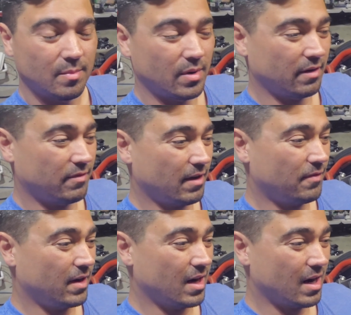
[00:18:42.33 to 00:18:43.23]
But if I
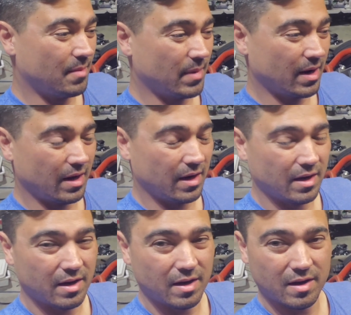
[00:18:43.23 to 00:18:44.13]
figure out
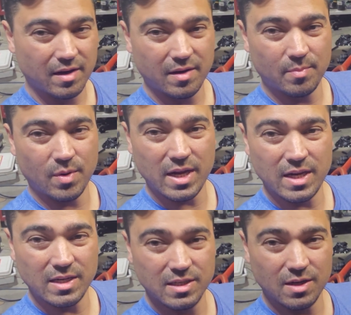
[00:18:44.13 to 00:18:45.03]
my
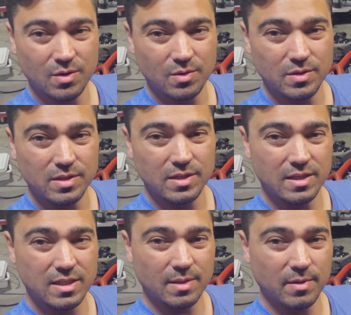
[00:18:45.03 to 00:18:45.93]
braking zones
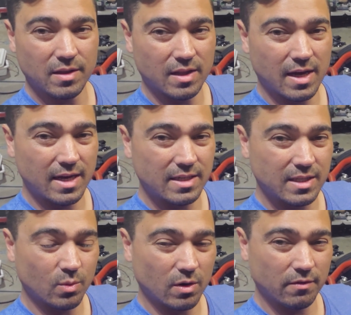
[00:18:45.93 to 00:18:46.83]
and some of the
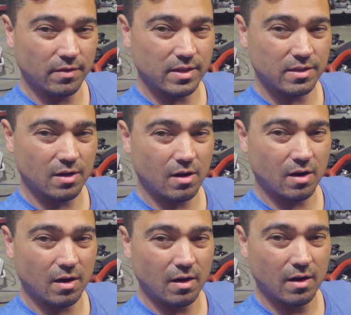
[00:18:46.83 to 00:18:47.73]
lines that work for this
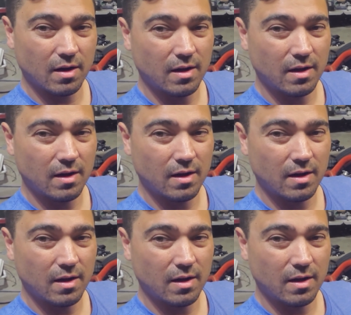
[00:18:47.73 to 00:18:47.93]
car,